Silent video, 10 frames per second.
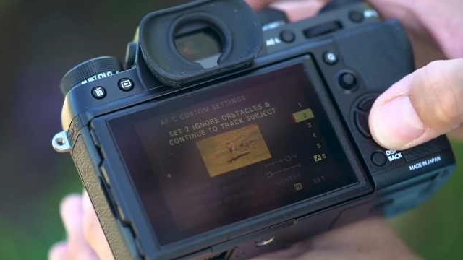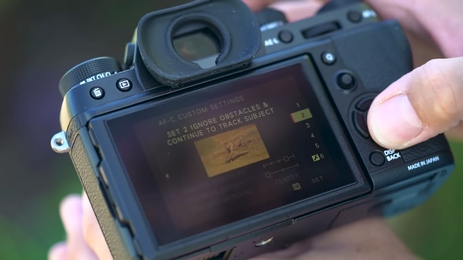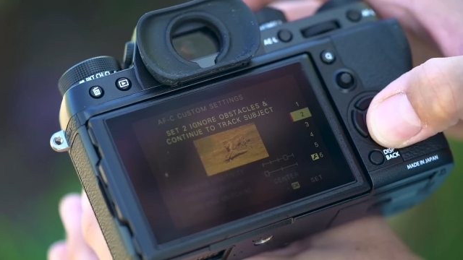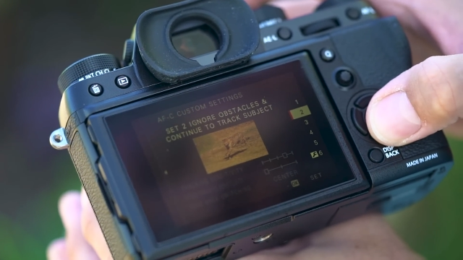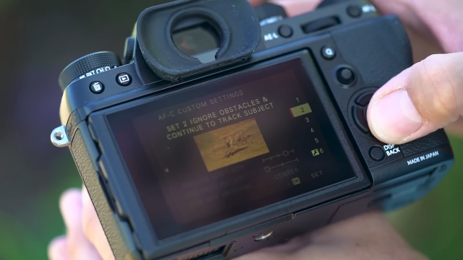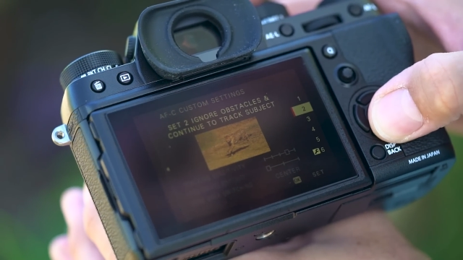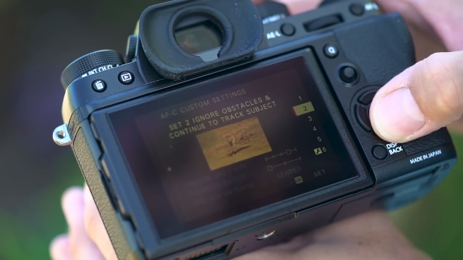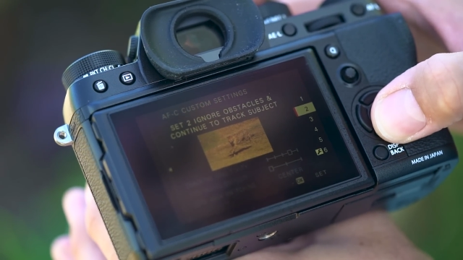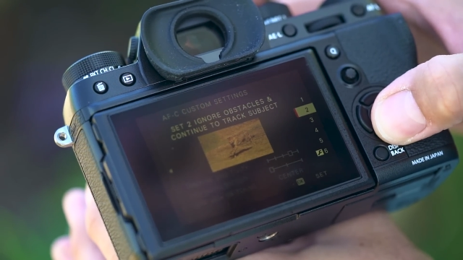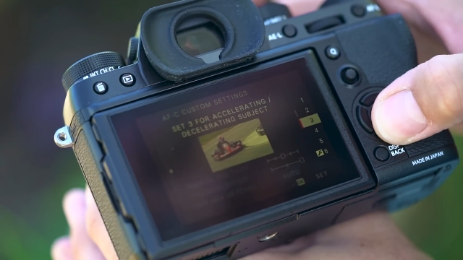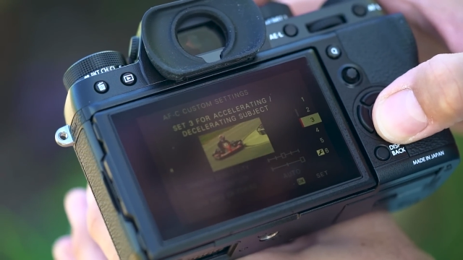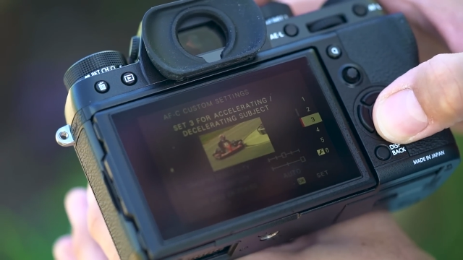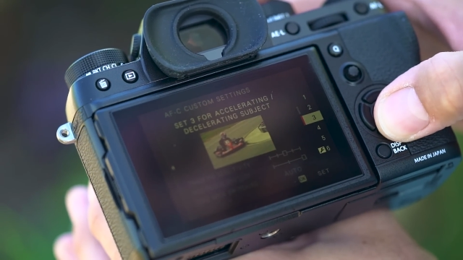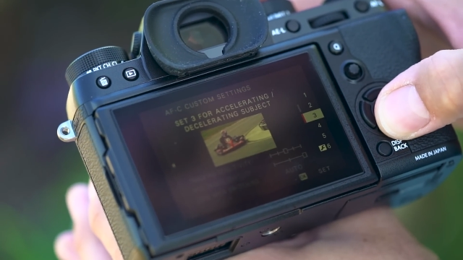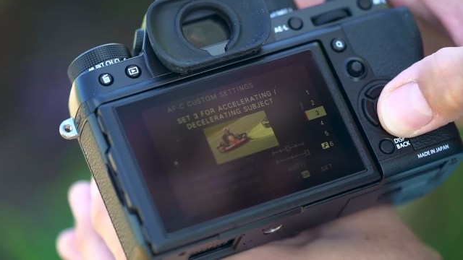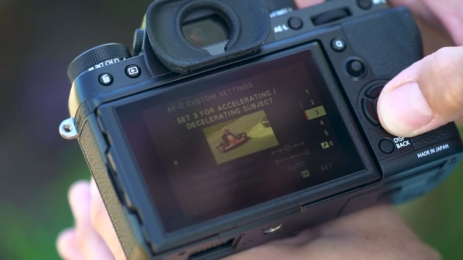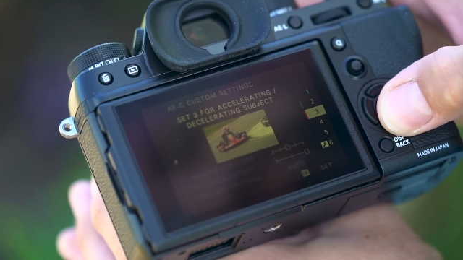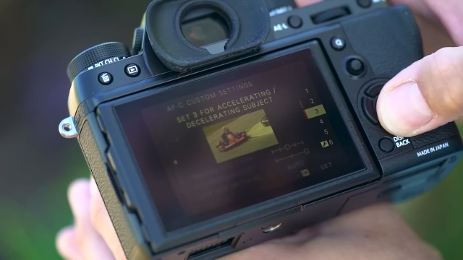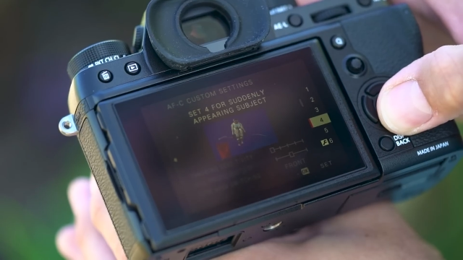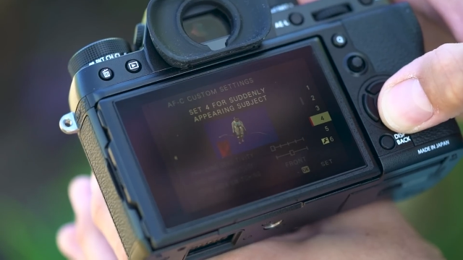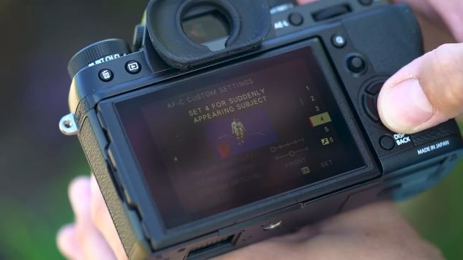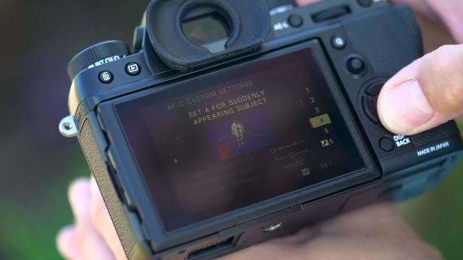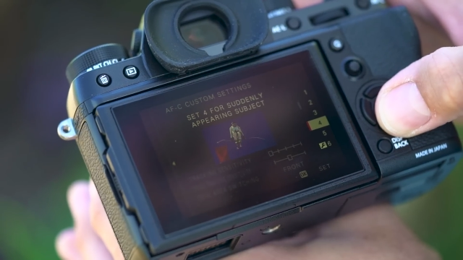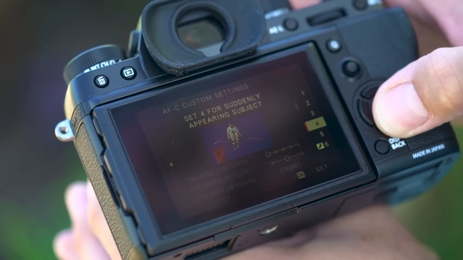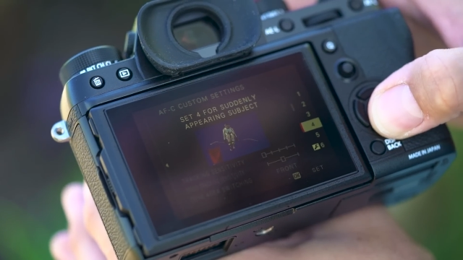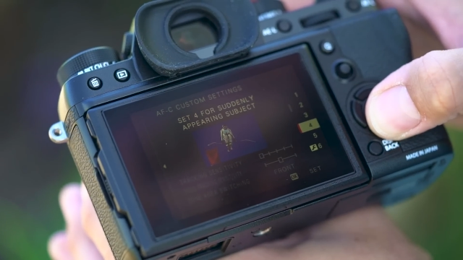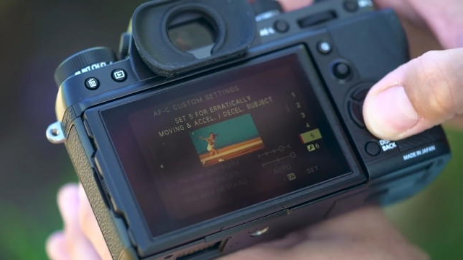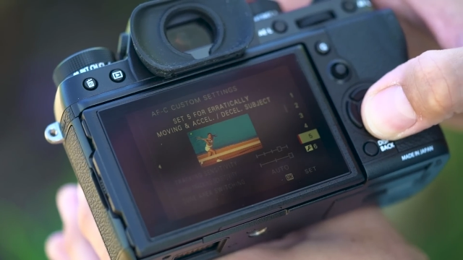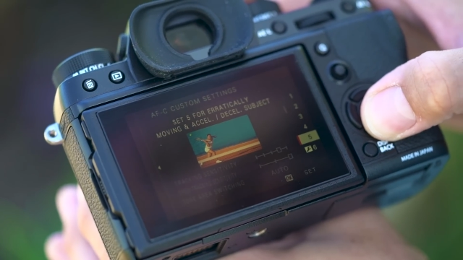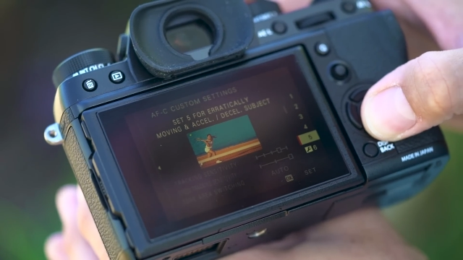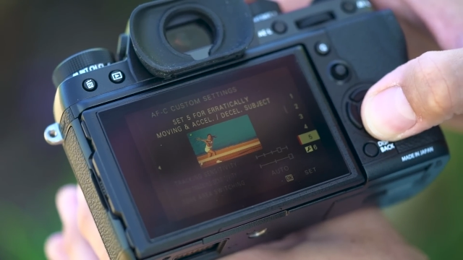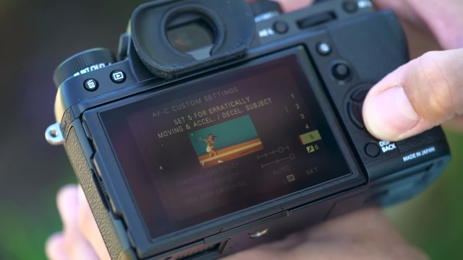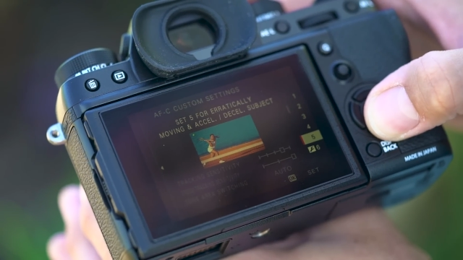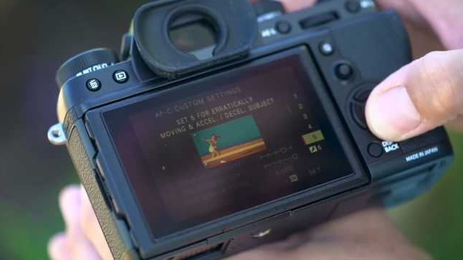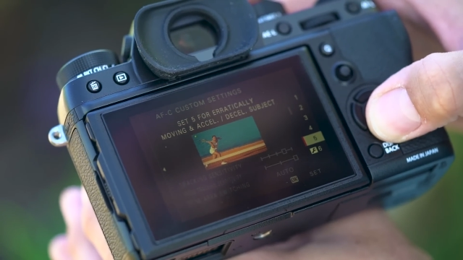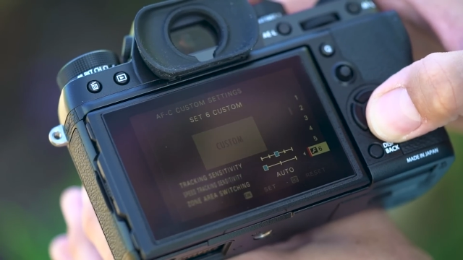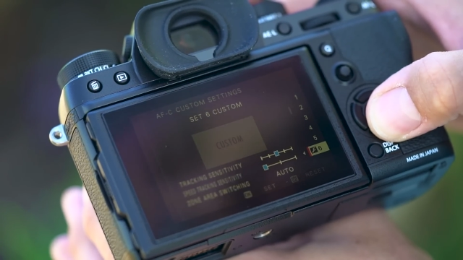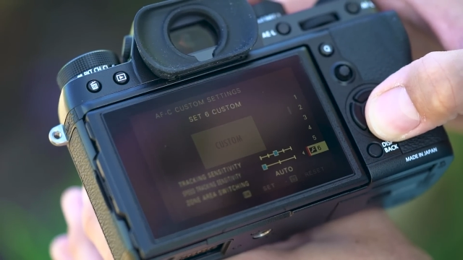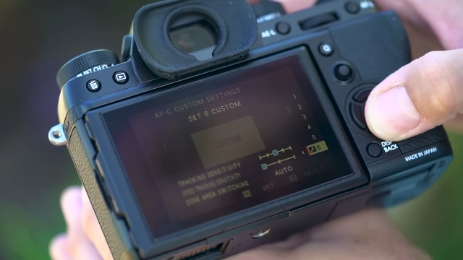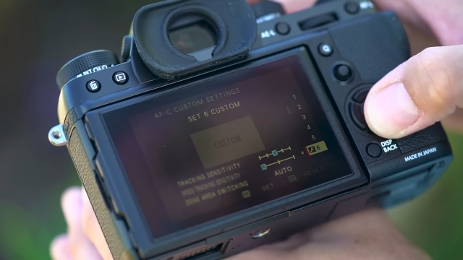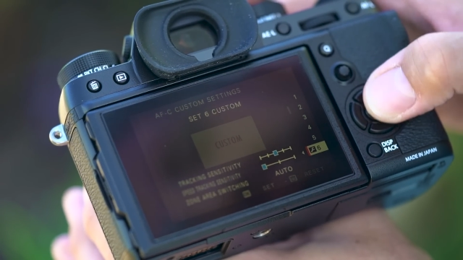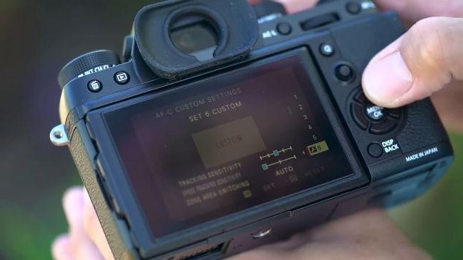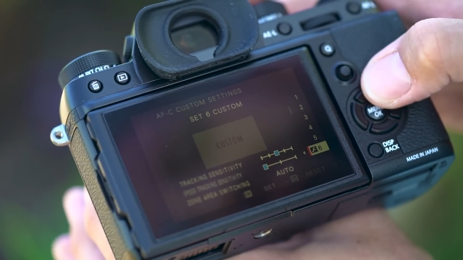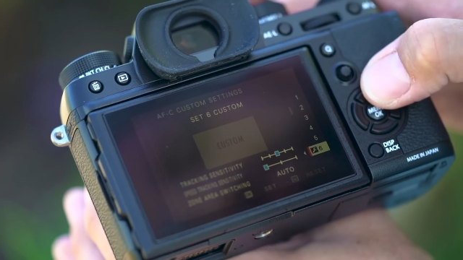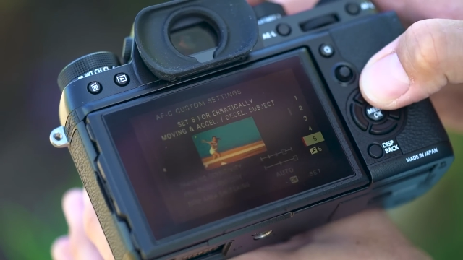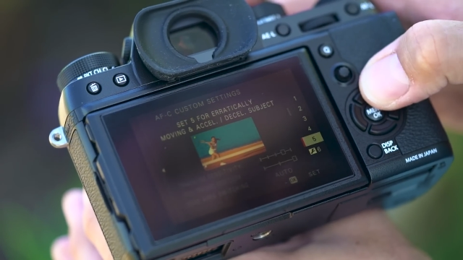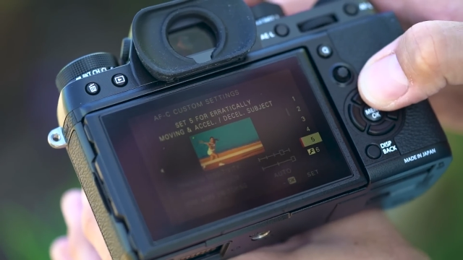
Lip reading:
[unreadable: no face in view]